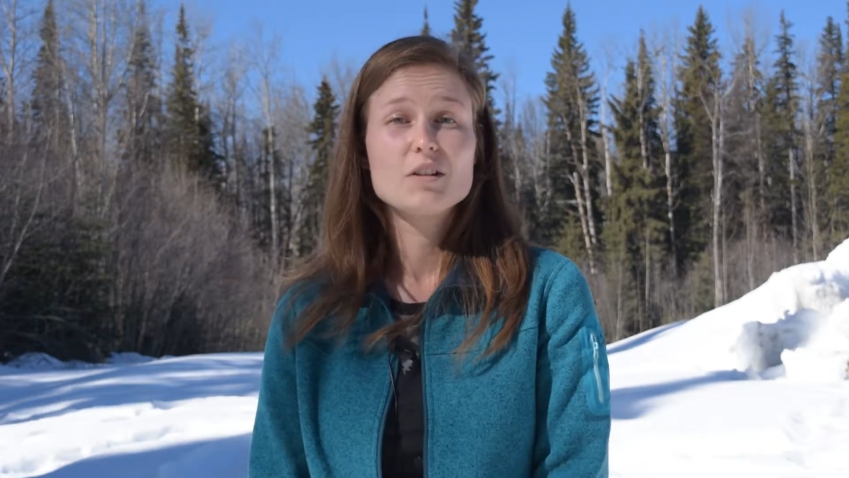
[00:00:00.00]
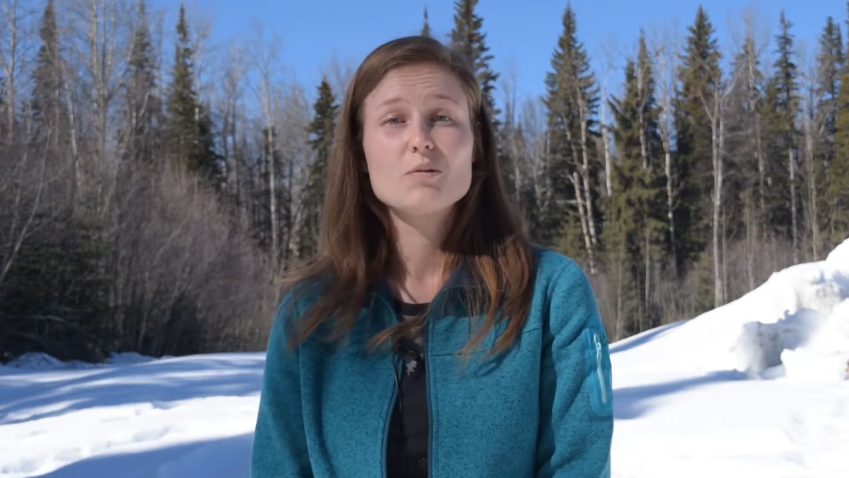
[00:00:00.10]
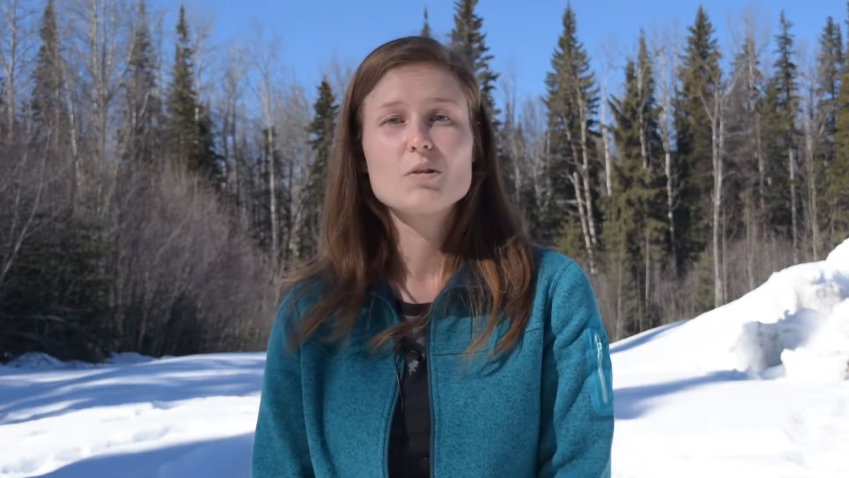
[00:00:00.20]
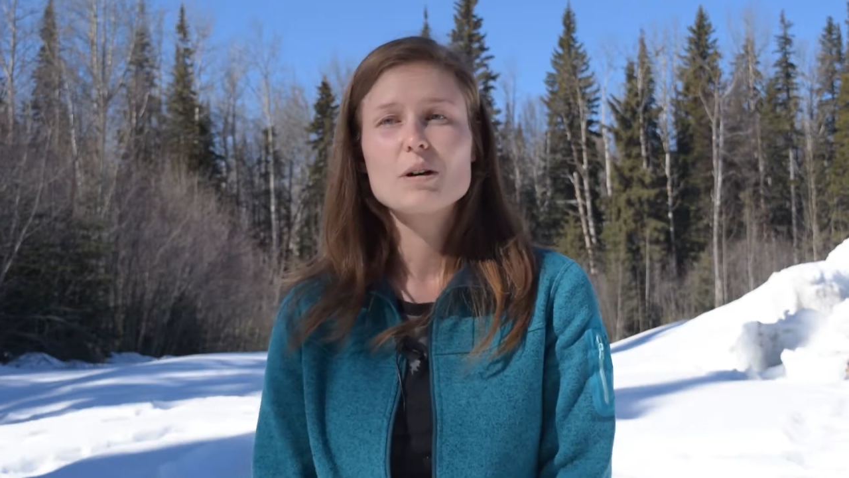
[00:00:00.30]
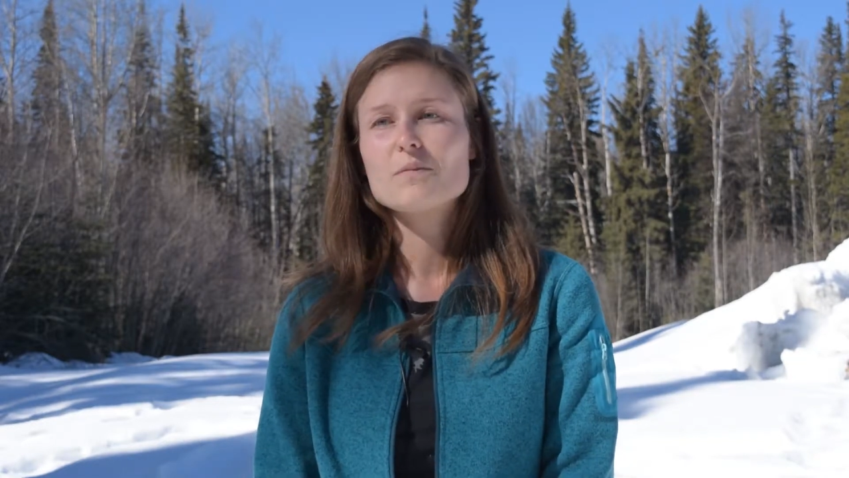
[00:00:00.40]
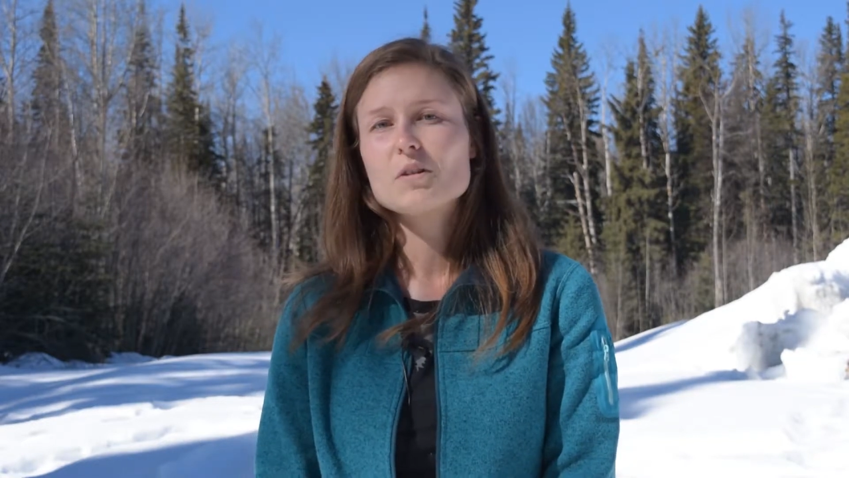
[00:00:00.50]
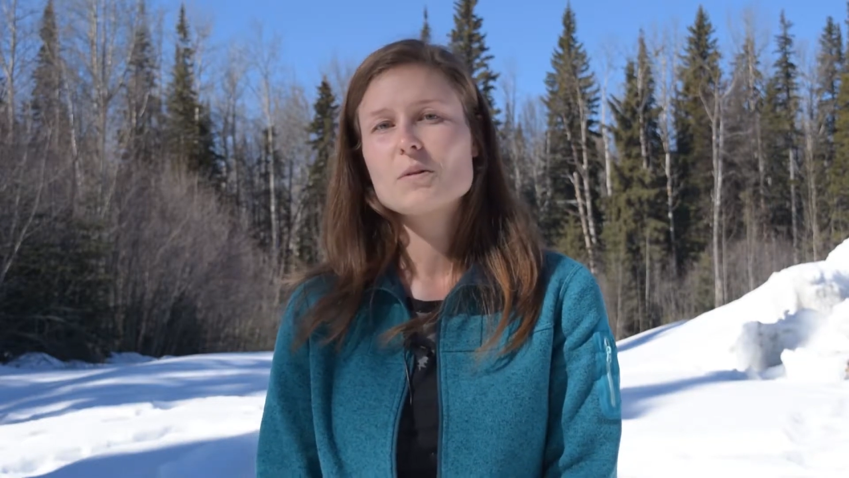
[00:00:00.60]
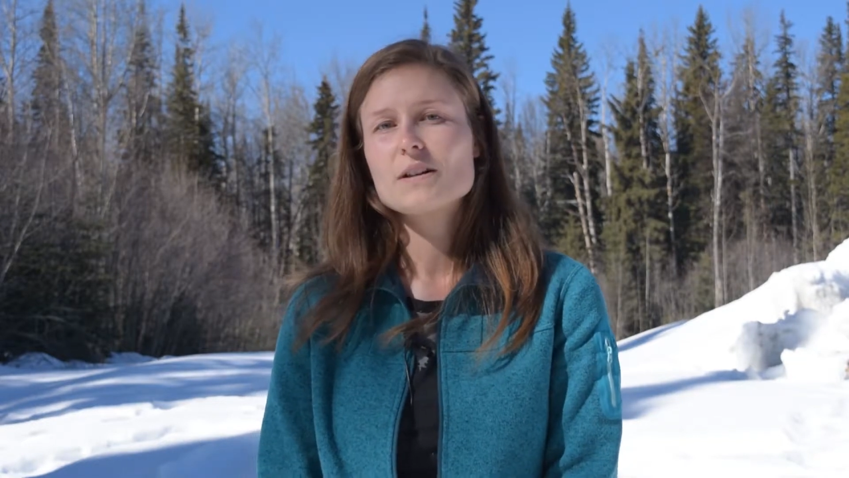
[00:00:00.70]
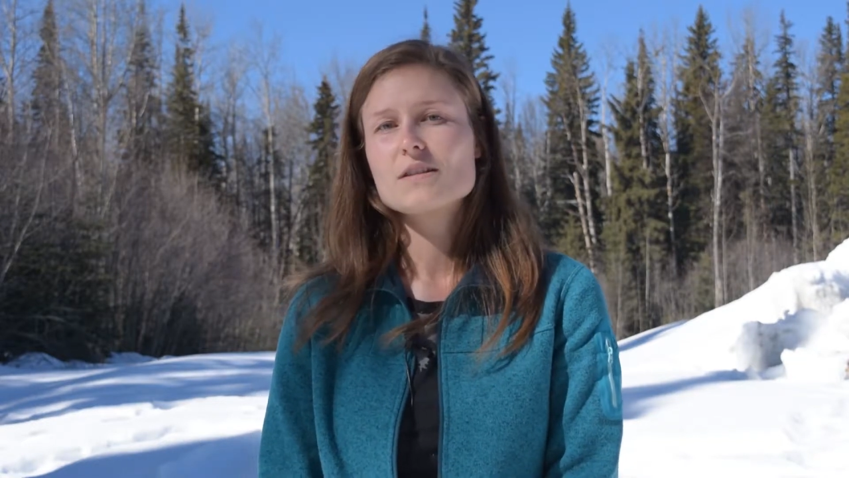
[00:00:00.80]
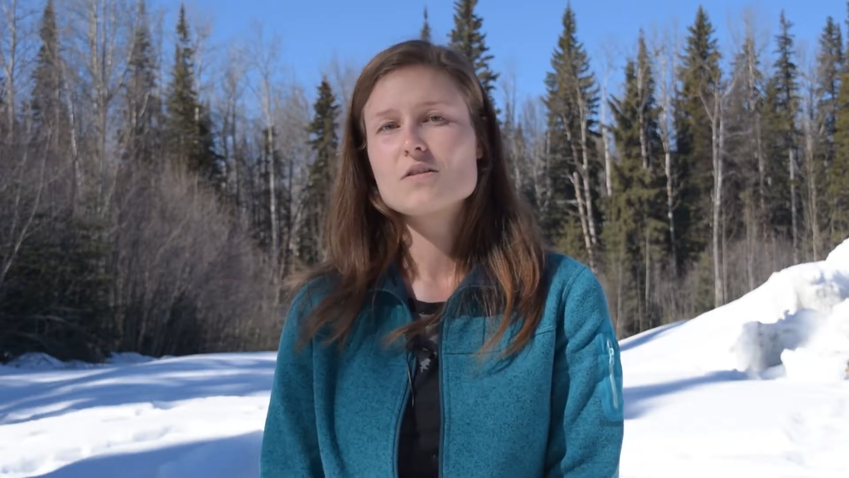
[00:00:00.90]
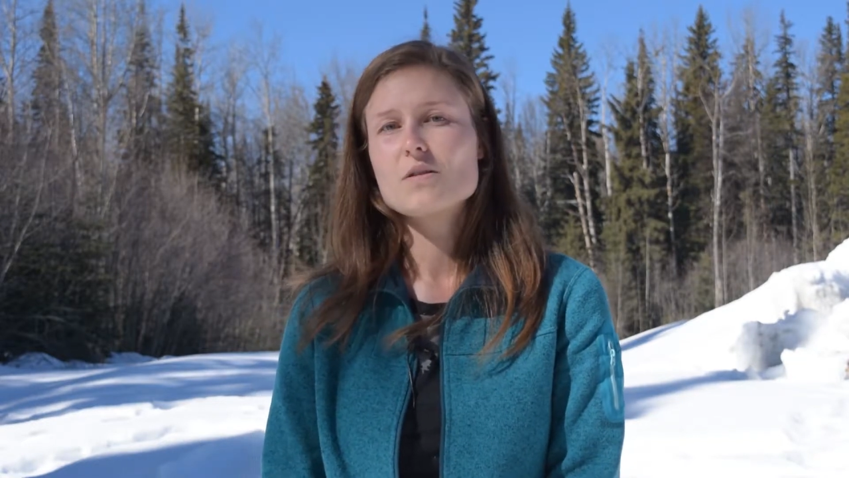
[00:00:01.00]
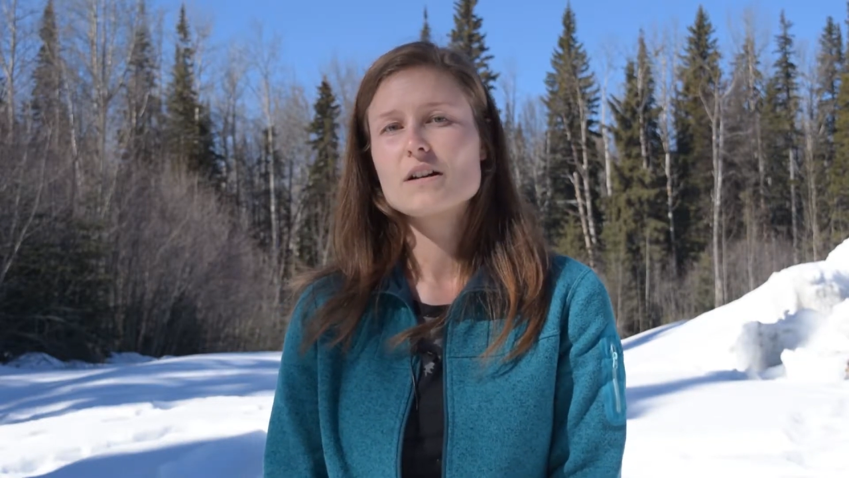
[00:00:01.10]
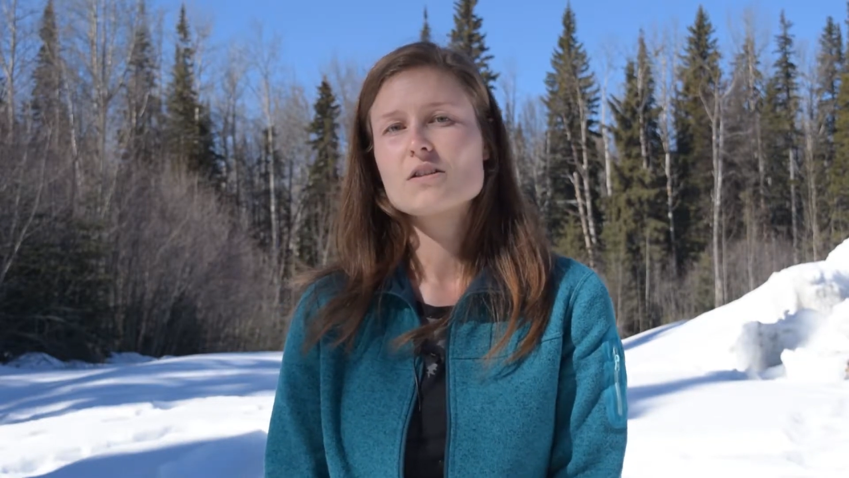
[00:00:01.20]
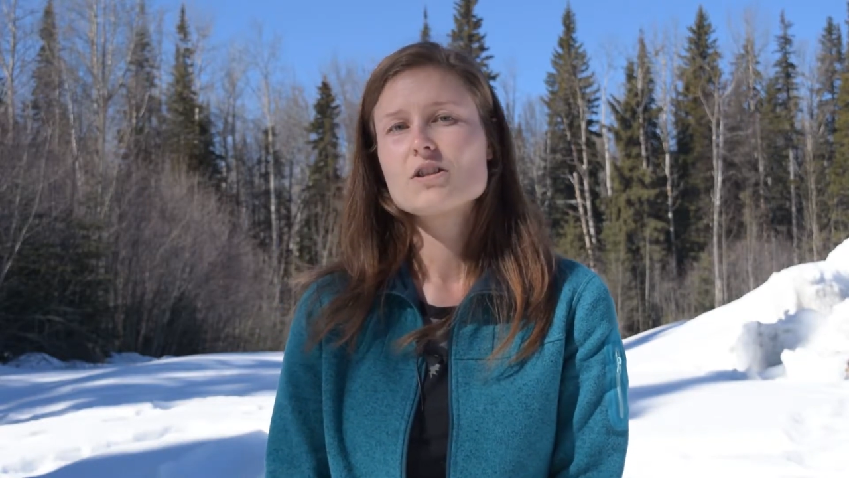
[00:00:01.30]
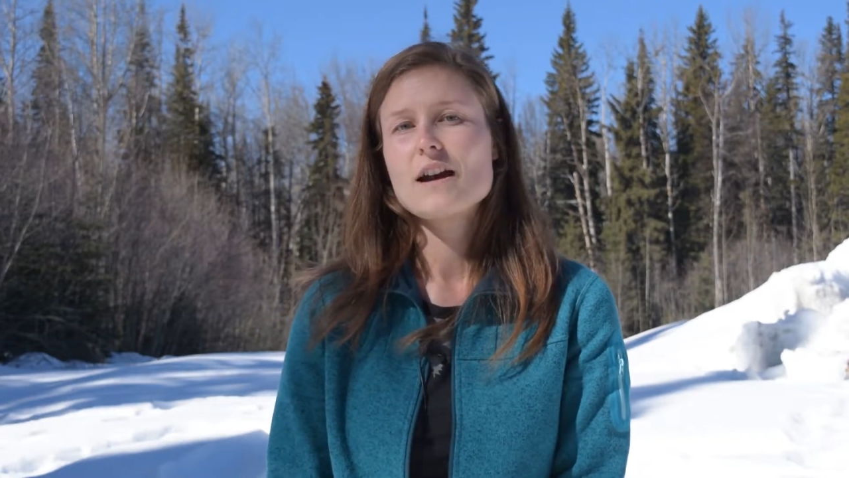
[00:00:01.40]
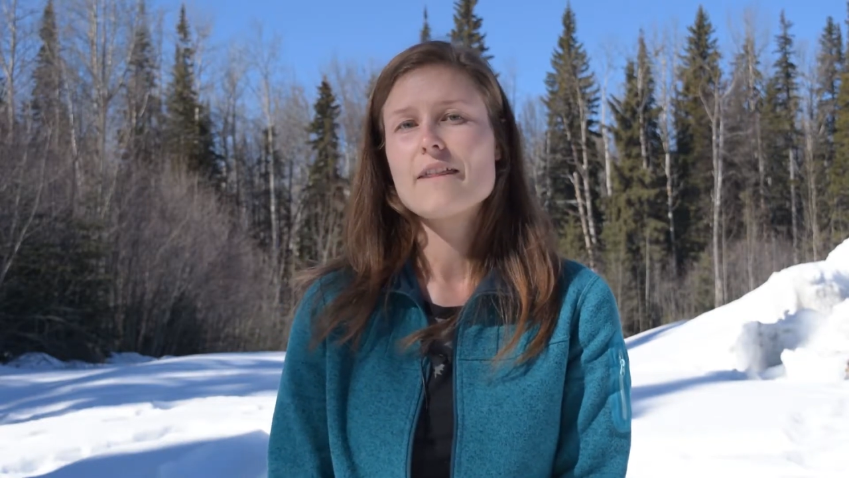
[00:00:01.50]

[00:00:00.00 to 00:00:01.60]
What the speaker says: new norm for Prince George,